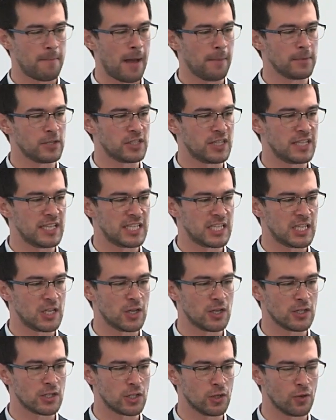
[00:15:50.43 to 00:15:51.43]
published this
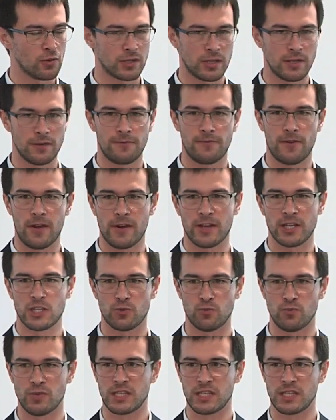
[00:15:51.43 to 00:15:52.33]
year has looked at various